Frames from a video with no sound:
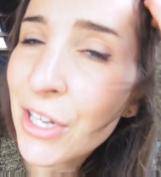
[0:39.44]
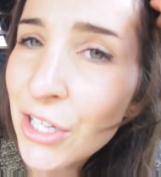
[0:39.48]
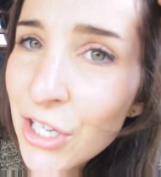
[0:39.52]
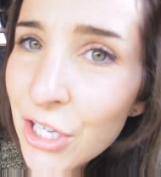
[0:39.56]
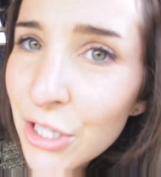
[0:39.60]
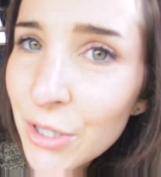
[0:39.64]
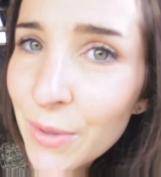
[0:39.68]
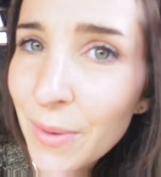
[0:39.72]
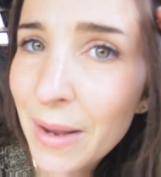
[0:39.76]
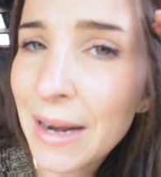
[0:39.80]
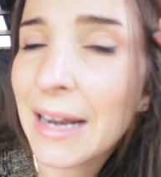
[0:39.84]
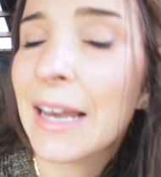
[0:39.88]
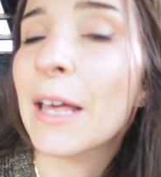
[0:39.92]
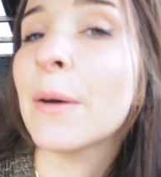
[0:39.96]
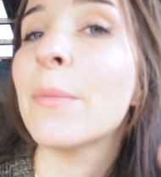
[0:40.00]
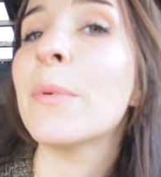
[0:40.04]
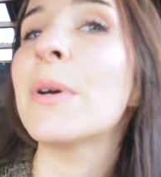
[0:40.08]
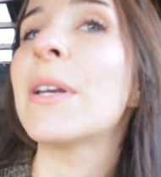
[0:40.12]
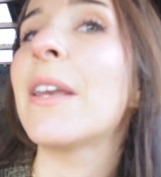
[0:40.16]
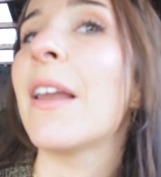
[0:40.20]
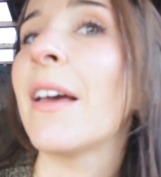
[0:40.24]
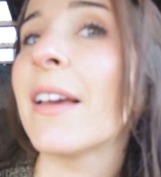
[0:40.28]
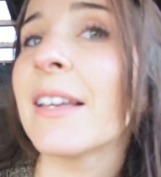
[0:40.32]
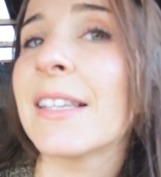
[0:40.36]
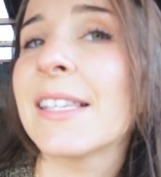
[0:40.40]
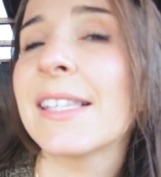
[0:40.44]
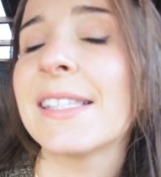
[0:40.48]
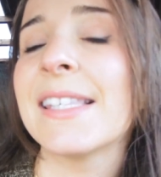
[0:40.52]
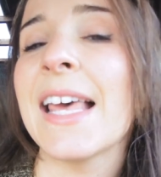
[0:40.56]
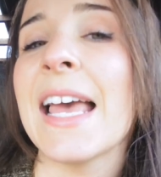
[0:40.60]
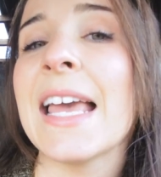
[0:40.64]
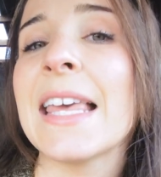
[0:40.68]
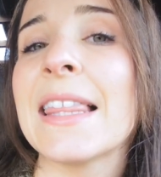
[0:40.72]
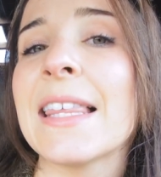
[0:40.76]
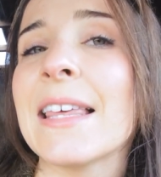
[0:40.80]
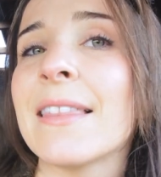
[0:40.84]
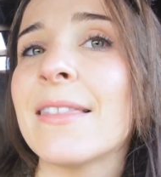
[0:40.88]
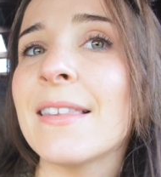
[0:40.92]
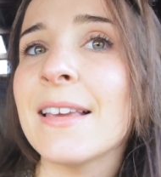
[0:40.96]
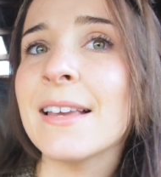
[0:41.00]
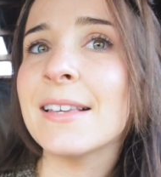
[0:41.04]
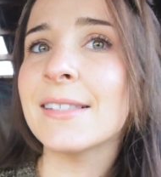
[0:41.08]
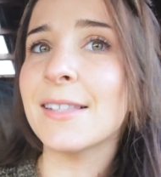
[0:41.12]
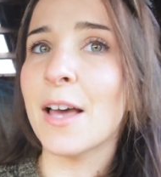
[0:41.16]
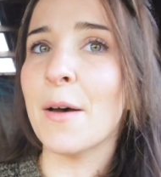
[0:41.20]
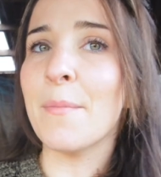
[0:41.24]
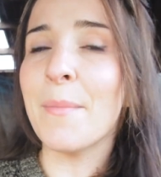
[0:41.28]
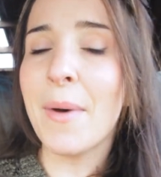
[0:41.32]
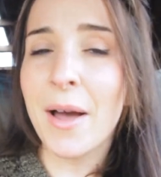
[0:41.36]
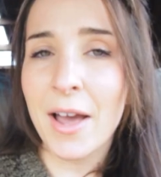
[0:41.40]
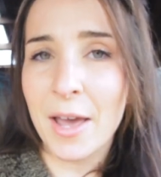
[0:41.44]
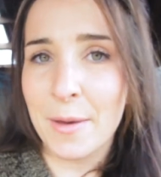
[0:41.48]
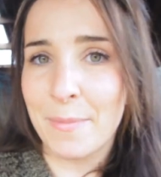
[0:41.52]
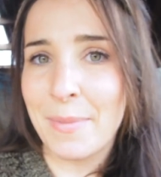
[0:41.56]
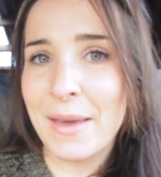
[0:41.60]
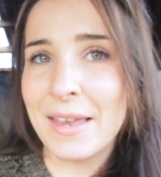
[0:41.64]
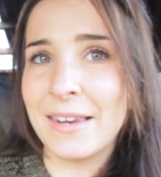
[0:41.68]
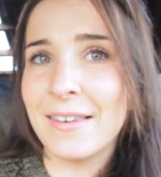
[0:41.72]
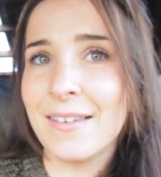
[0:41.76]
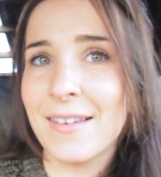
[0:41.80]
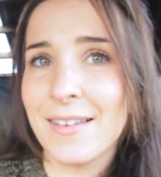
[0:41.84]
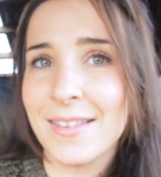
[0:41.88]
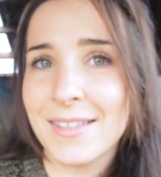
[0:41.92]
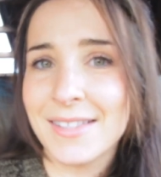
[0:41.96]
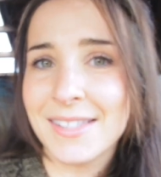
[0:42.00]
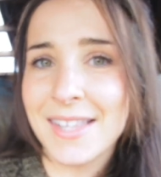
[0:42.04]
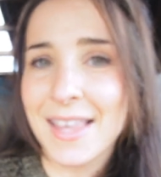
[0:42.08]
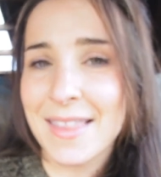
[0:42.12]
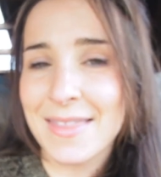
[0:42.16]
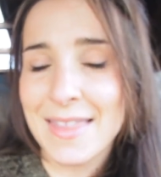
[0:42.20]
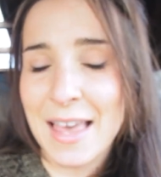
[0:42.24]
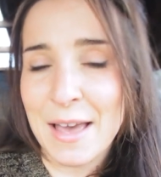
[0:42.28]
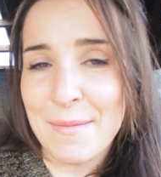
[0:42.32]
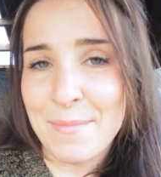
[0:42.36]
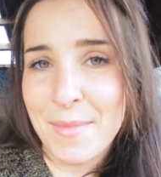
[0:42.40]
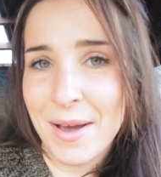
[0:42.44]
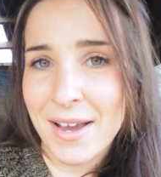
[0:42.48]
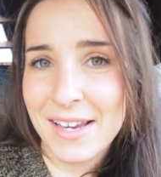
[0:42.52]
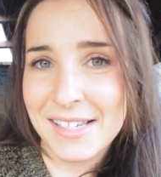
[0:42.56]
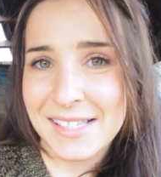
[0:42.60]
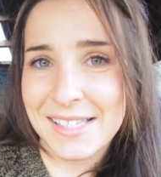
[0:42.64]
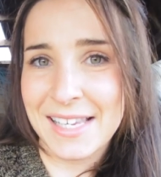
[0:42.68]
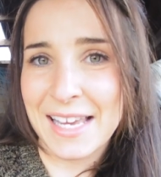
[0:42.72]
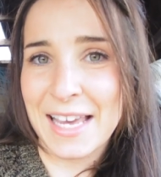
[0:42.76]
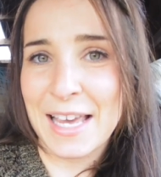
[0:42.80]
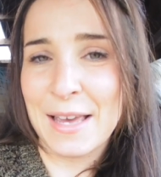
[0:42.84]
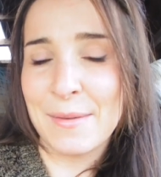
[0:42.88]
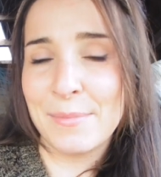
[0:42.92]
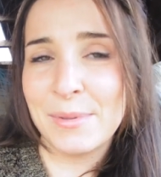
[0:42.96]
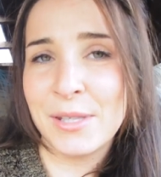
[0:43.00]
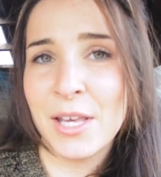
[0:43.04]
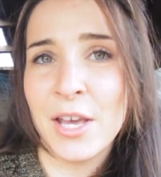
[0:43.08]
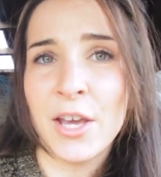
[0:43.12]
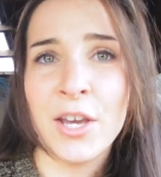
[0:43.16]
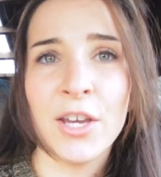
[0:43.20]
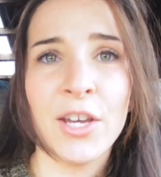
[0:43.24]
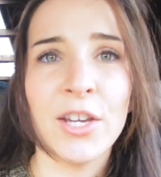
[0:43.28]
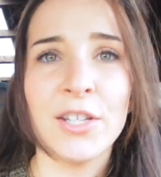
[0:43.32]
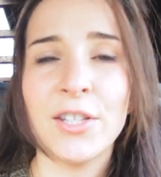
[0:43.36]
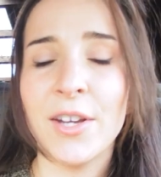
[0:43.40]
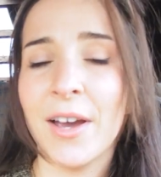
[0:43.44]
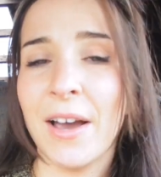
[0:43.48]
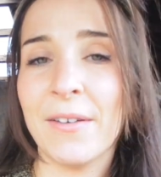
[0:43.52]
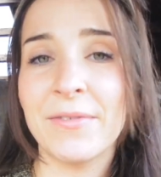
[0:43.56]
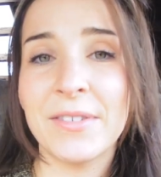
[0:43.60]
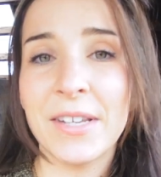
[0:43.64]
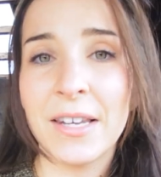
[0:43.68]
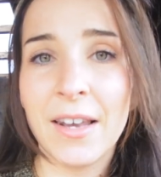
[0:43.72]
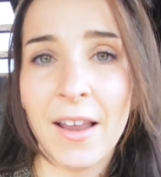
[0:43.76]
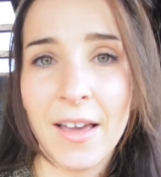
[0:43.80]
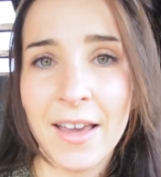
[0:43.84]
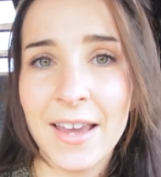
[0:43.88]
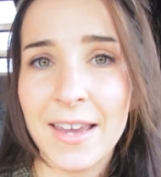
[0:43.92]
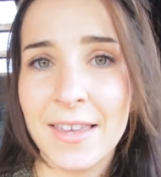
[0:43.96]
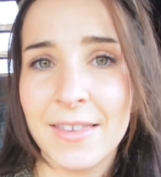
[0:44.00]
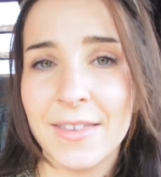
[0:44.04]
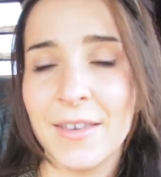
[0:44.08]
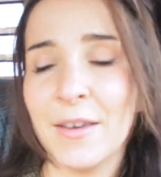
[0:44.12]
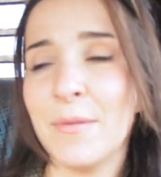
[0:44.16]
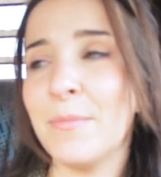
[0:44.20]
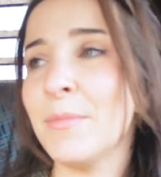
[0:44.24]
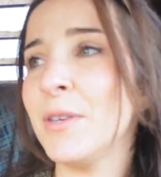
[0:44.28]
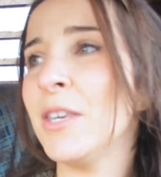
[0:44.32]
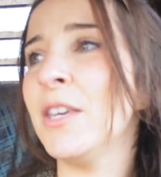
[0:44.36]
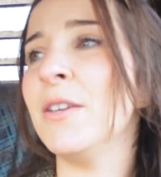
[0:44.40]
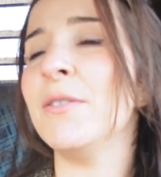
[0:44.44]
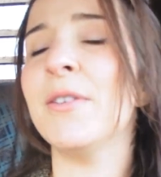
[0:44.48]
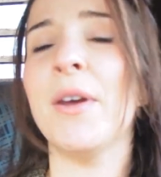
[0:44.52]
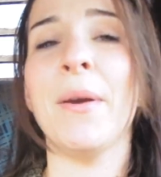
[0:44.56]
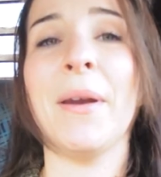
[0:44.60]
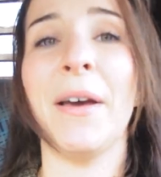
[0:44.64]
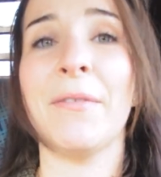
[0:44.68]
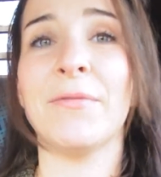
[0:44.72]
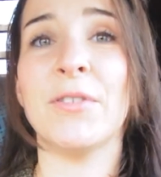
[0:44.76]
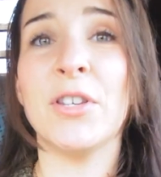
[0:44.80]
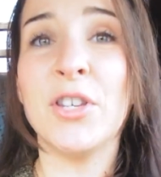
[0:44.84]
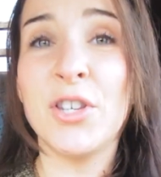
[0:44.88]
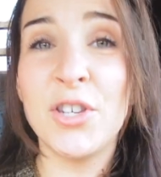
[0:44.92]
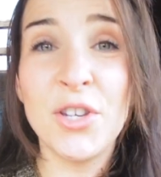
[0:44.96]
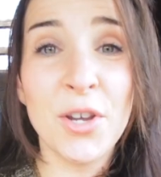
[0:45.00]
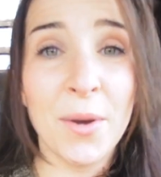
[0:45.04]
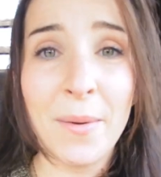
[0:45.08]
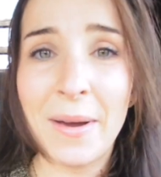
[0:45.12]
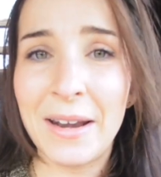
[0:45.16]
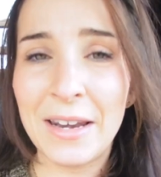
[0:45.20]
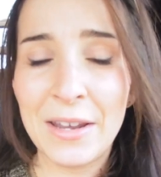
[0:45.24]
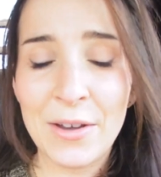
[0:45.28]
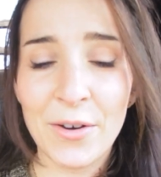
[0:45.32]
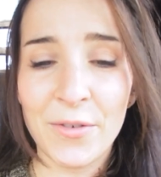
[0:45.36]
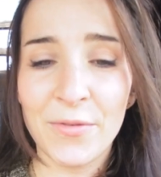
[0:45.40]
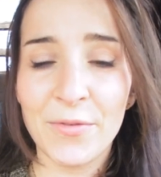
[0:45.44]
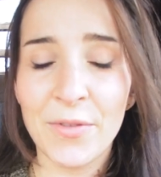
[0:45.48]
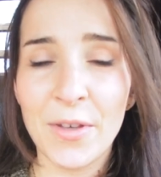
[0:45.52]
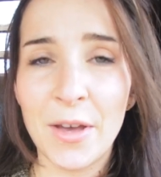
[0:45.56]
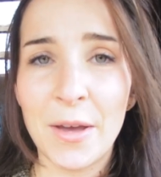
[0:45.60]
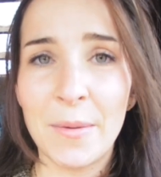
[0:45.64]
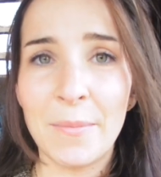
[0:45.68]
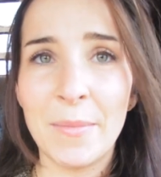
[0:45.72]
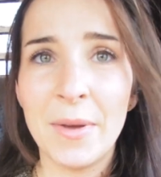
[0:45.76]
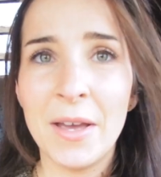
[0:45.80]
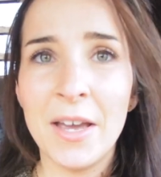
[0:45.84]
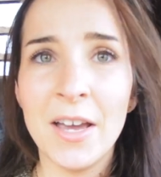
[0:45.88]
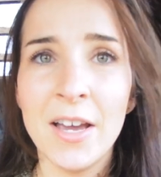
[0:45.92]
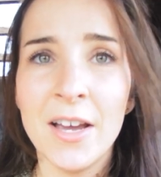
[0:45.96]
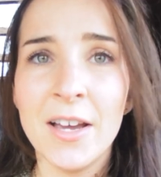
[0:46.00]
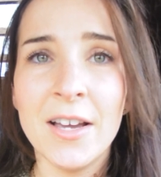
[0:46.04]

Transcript: Just quickly, I would like to say that these are my opinions, they're my tips. You don't have to like them, you don't have to do any of them.